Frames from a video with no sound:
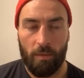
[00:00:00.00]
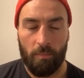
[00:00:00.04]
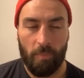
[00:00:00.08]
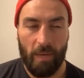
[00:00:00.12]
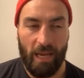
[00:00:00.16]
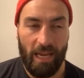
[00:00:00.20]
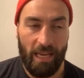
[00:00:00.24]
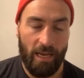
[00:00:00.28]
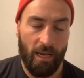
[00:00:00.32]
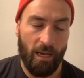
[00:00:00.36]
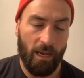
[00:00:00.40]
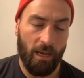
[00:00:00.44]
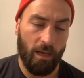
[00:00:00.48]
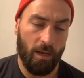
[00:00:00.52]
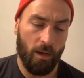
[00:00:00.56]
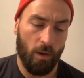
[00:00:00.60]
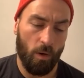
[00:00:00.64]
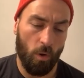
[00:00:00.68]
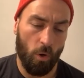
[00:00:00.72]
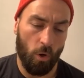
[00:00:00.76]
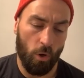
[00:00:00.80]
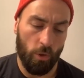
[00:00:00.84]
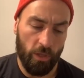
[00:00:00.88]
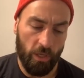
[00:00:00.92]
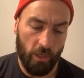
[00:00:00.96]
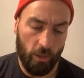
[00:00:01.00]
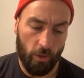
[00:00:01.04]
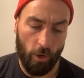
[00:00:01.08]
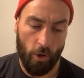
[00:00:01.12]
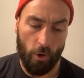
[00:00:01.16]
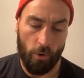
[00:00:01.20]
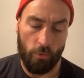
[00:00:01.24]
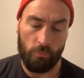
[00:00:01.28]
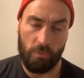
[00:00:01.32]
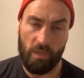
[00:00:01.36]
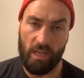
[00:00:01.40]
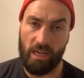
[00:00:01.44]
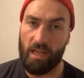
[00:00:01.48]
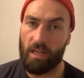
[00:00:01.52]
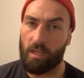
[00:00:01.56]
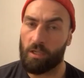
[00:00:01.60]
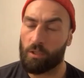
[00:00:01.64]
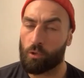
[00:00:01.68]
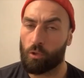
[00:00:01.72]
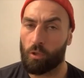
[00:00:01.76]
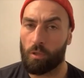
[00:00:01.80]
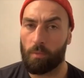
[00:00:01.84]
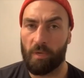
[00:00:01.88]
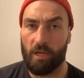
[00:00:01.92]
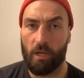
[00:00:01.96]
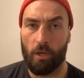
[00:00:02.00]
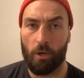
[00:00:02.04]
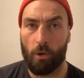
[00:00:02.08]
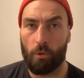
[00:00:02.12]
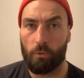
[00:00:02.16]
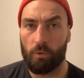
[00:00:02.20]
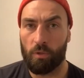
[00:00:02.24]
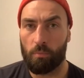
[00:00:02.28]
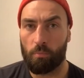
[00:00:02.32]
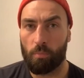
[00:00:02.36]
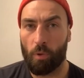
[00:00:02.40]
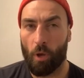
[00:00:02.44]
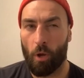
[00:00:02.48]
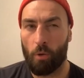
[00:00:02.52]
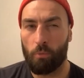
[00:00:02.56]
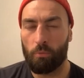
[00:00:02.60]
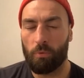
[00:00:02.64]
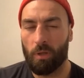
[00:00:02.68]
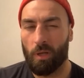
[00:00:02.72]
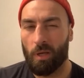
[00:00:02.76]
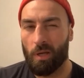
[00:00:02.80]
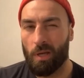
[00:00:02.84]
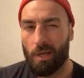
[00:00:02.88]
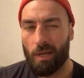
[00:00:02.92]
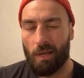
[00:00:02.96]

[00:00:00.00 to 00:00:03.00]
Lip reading: Pena on the ground and then it's going to be ground and pound.